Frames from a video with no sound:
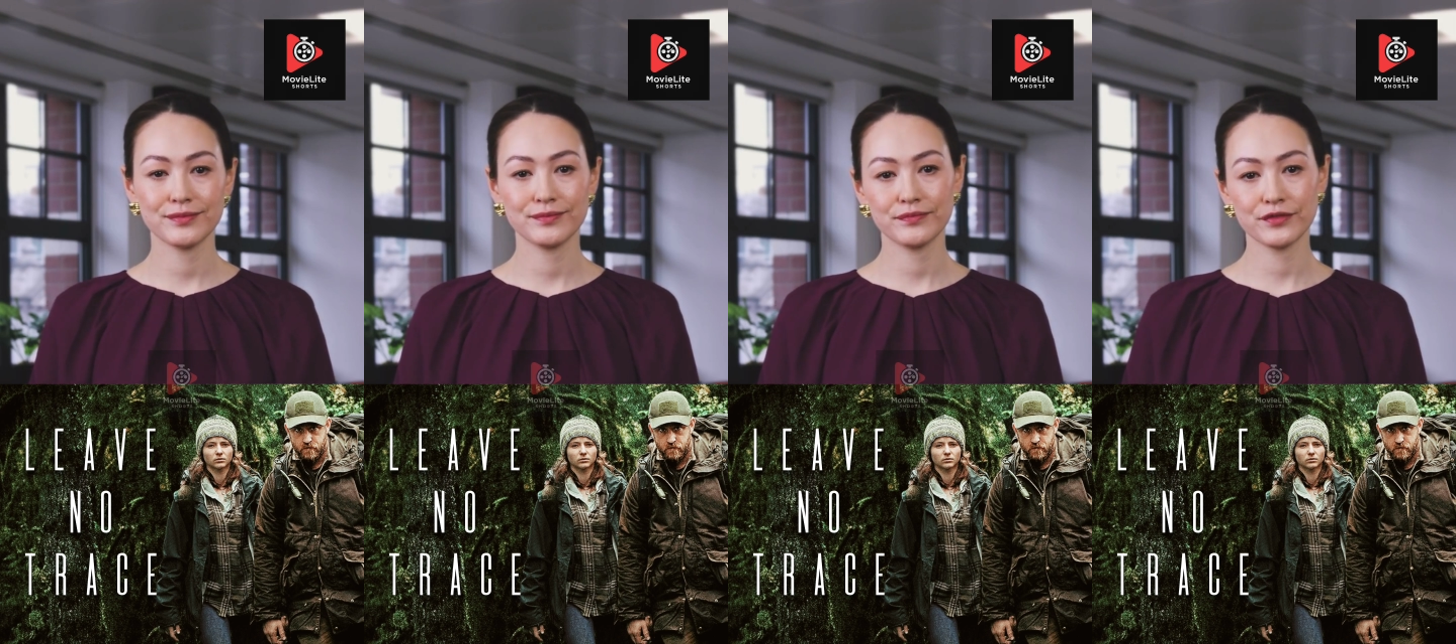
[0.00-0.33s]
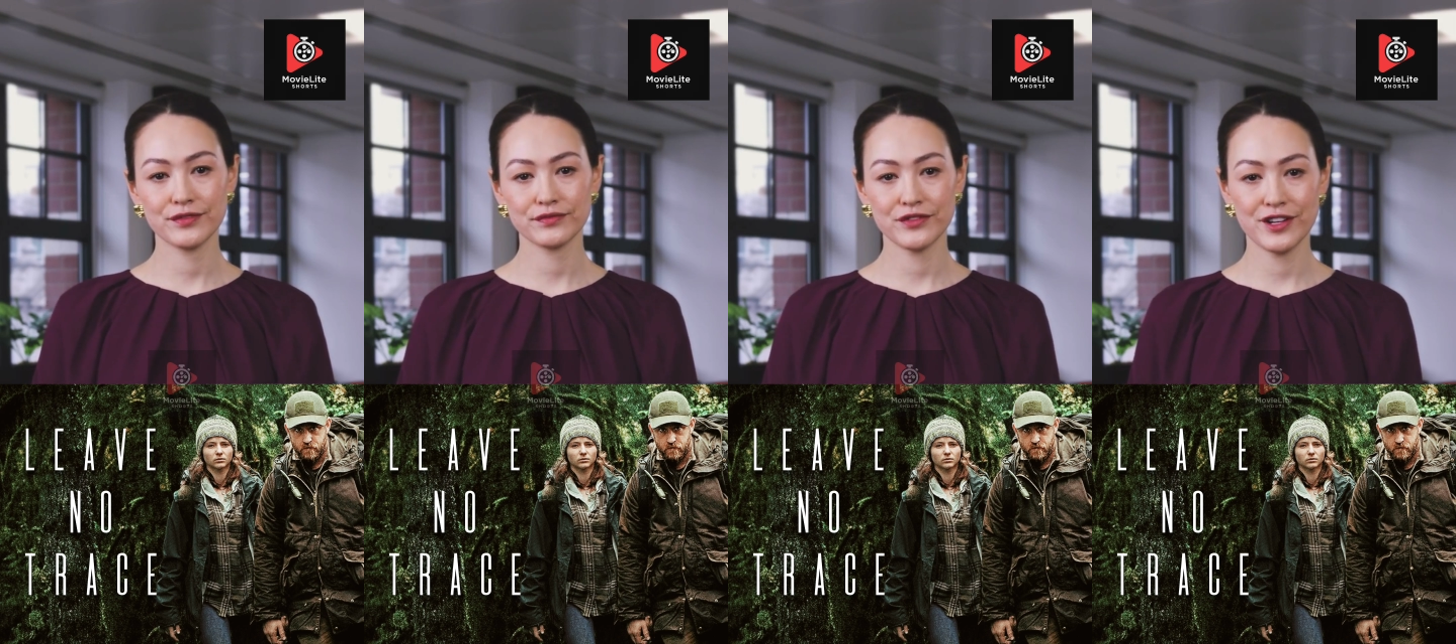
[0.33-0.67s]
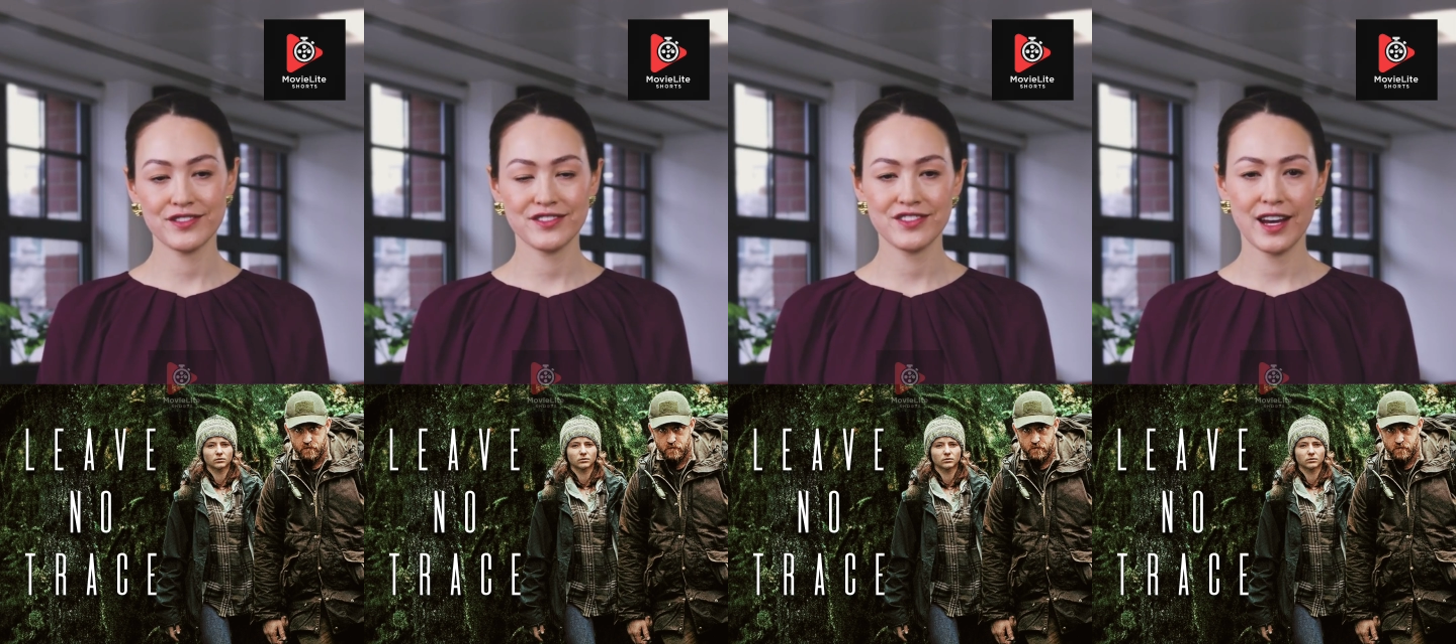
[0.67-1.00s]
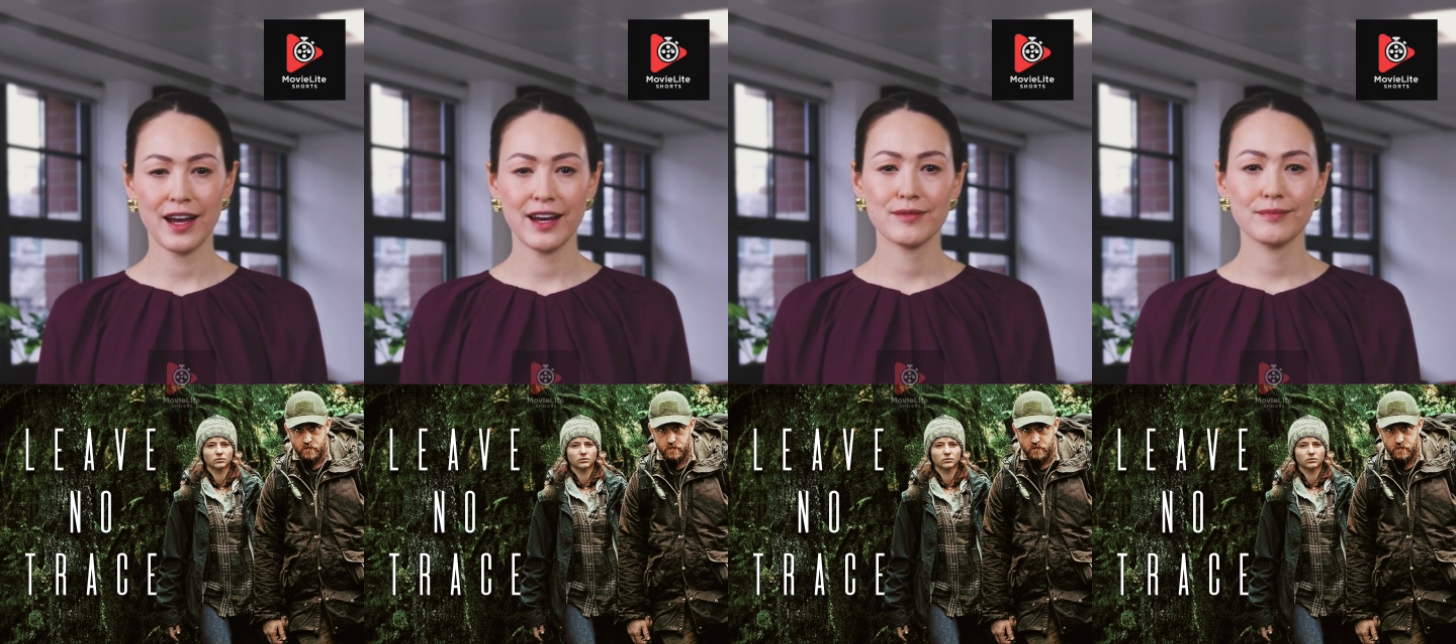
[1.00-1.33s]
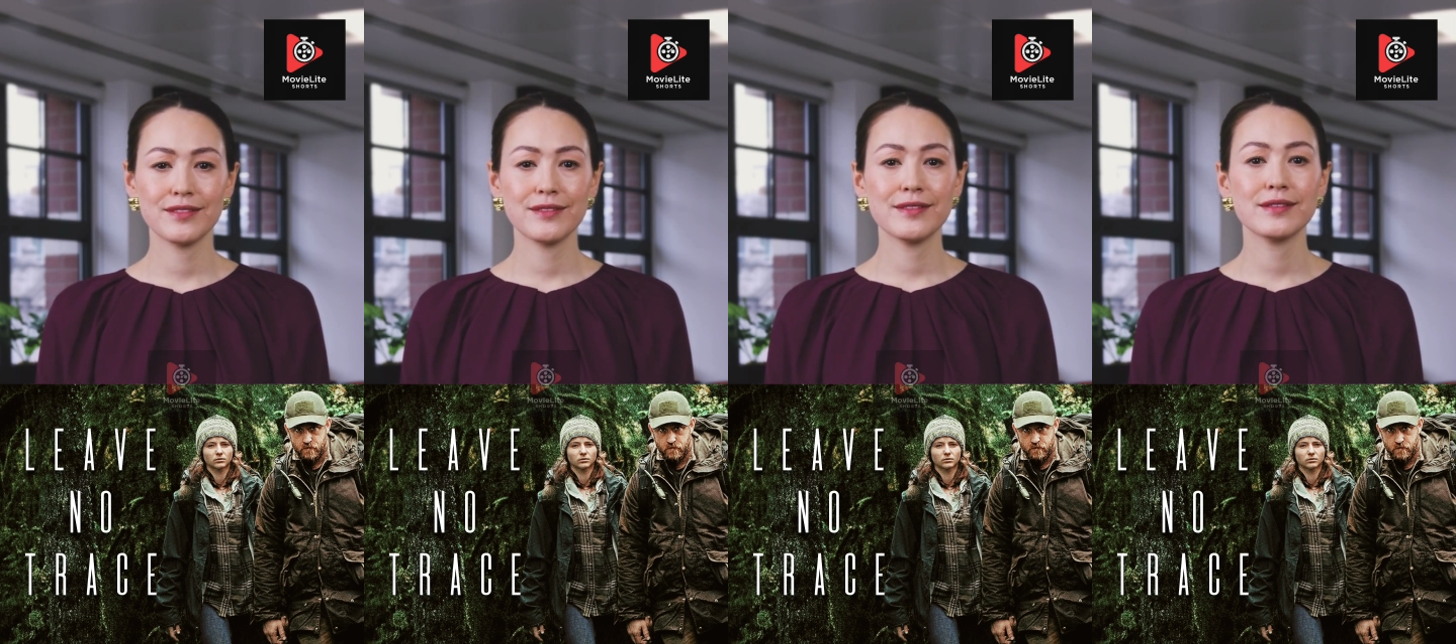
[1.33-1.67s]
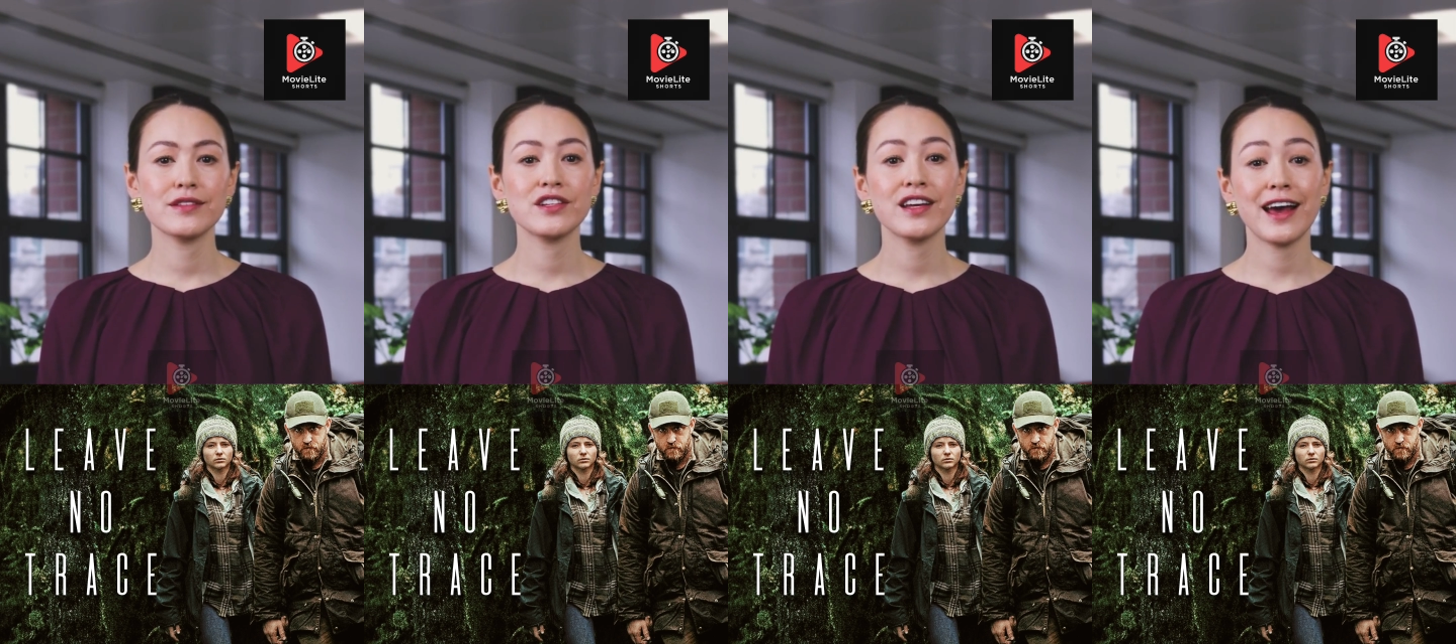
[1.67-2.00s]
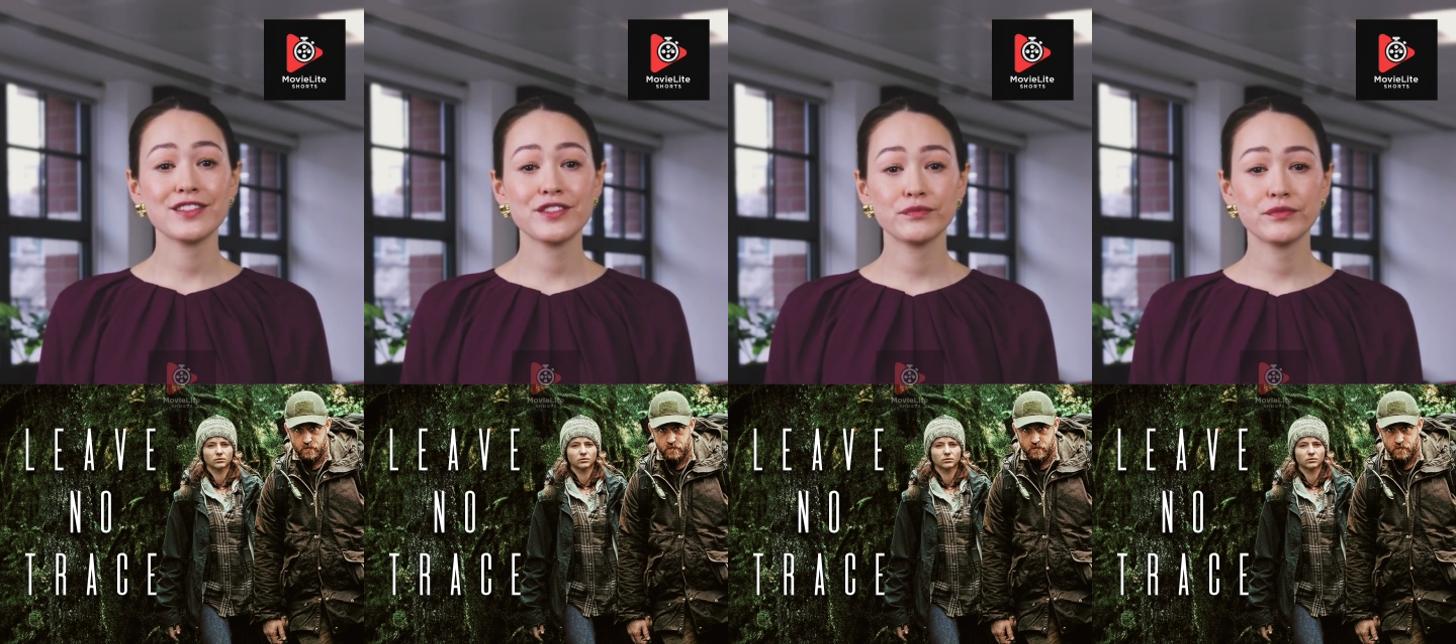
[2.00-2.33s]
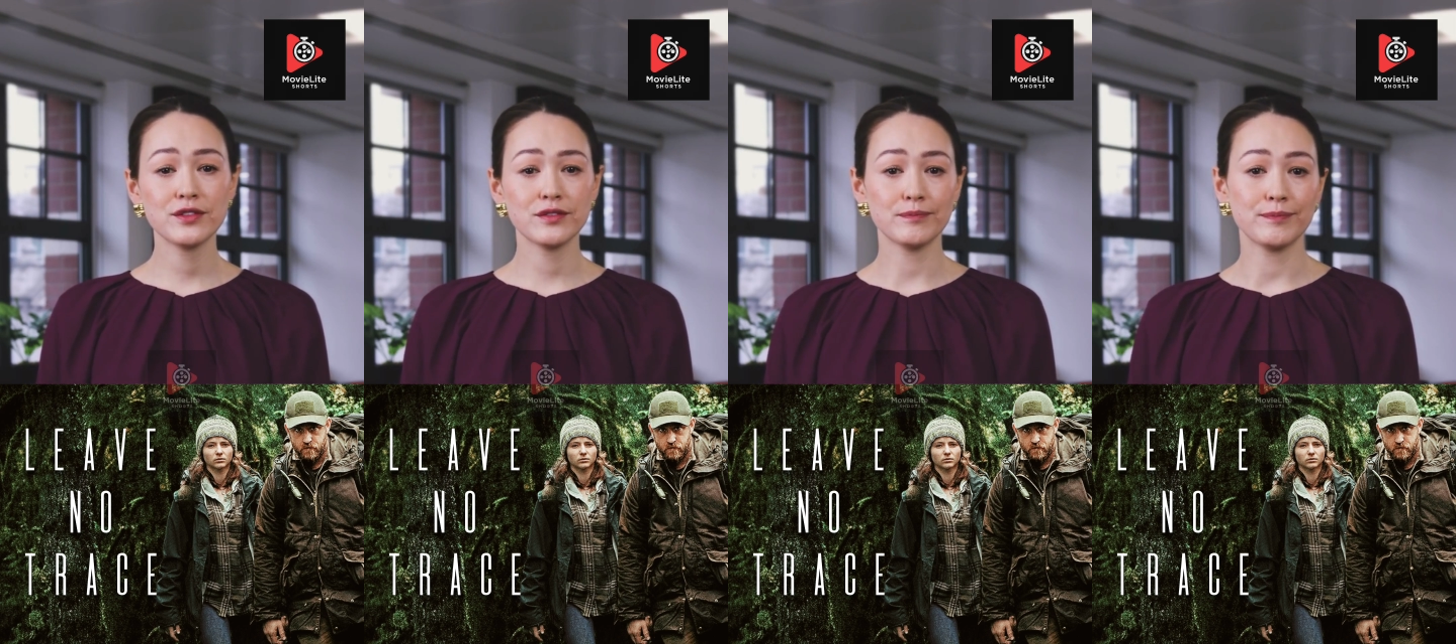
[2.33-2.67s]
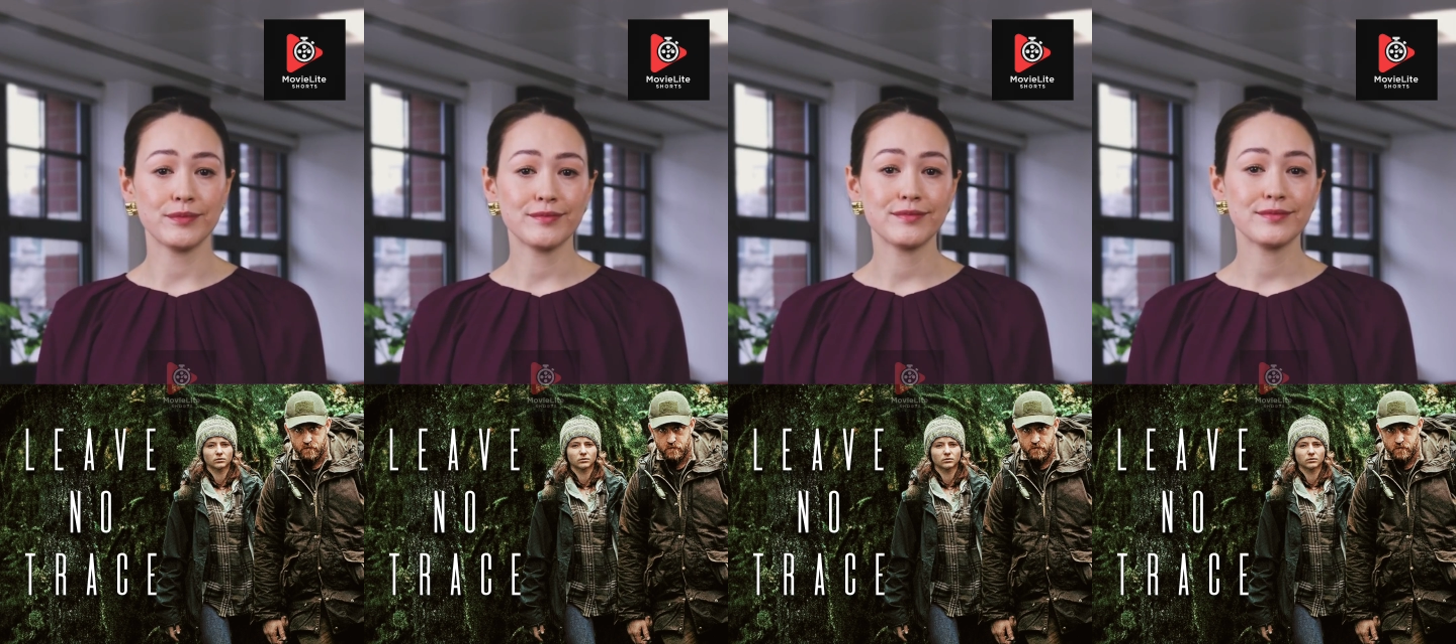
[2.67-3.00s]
For the first time, she has a room,